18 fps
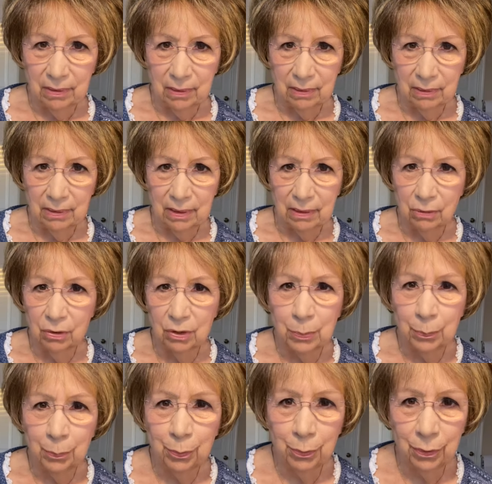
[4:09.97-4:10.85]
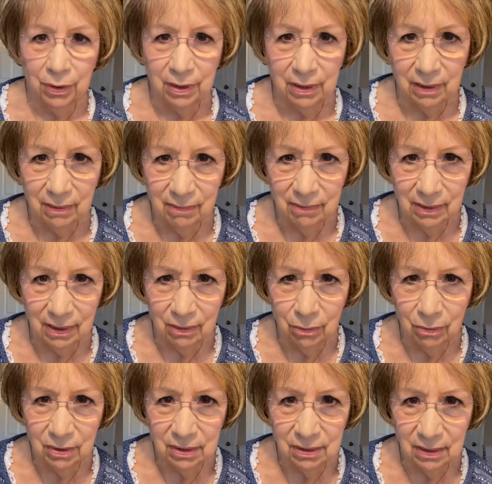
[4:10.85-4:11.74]
that looks pretty, that
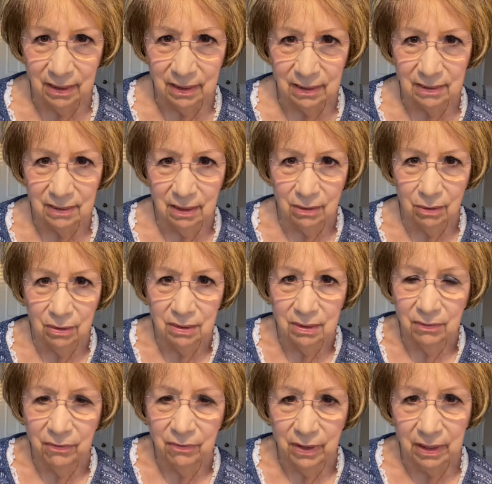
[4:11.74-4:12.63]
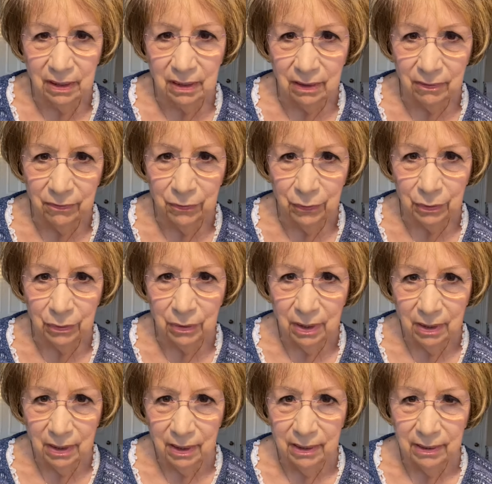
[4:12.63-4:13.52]
looks nice, that looks inviting for you.
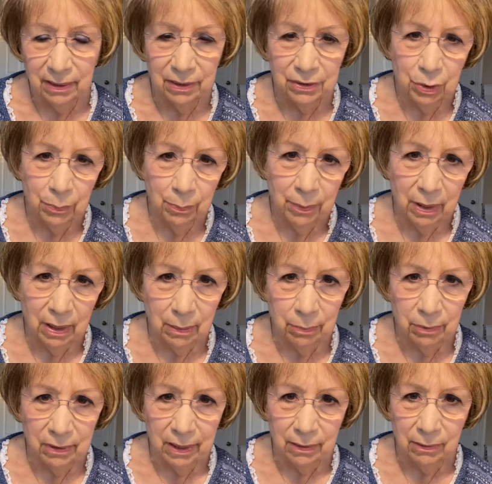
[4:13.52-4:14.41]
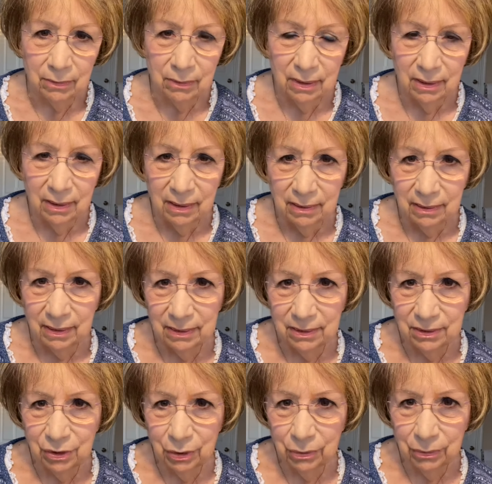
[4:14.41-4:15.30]
Get your Bible out.
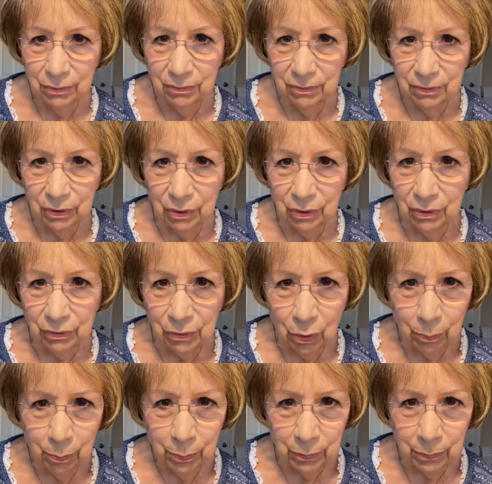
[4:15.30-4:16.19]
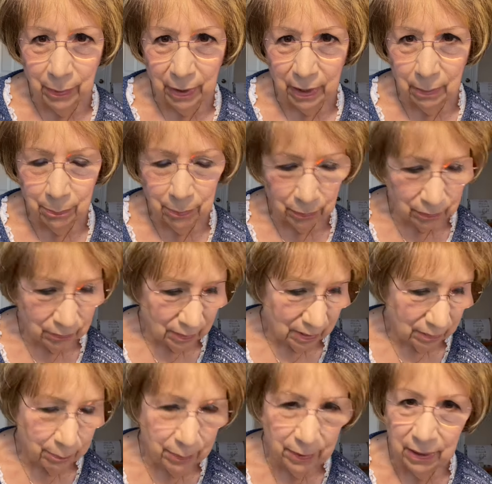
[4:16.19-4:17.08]
Get your, you know, notebook, paper,
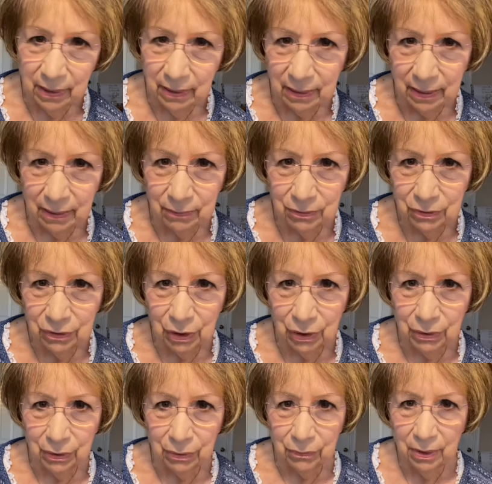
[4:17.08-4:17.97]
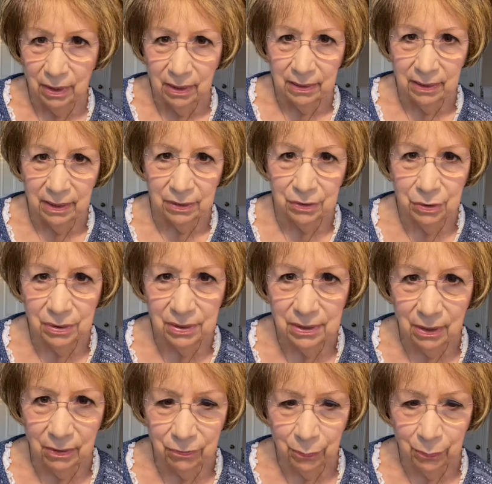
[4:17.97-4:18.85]
and pen out, you know. Get
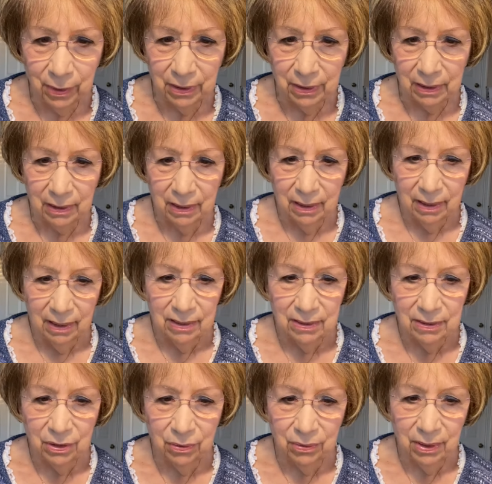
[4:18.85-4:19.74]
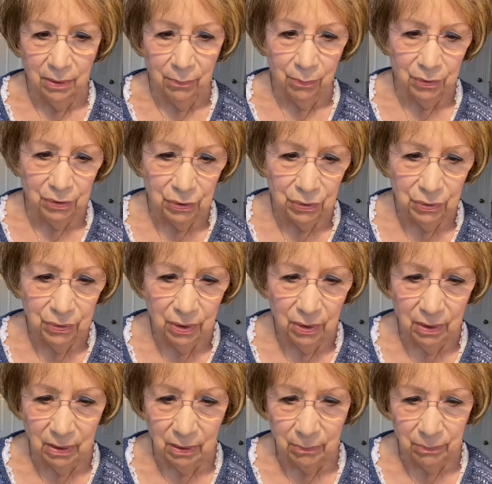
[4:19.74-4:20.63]
yourself ready so that when you
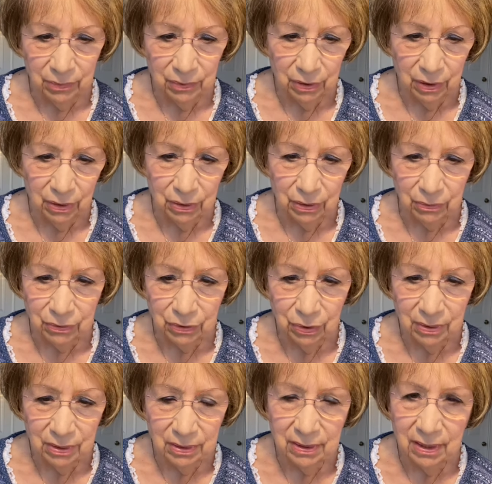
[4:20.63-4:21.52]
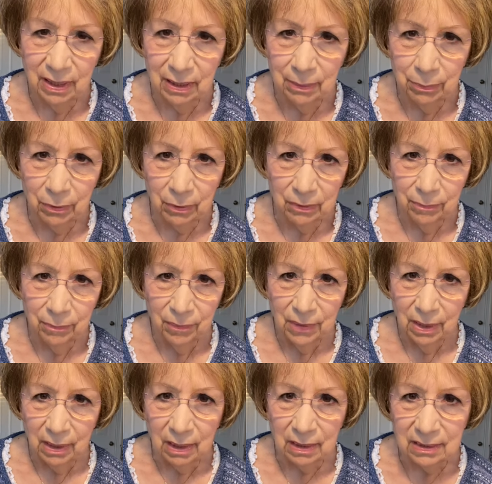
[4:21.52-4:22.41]
come, you know, to the table,
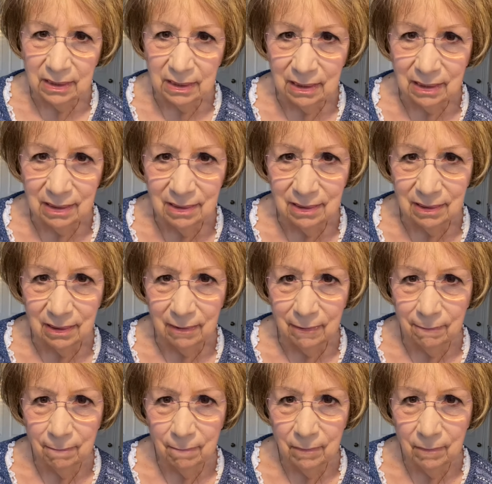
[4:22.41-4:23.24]
it's easy.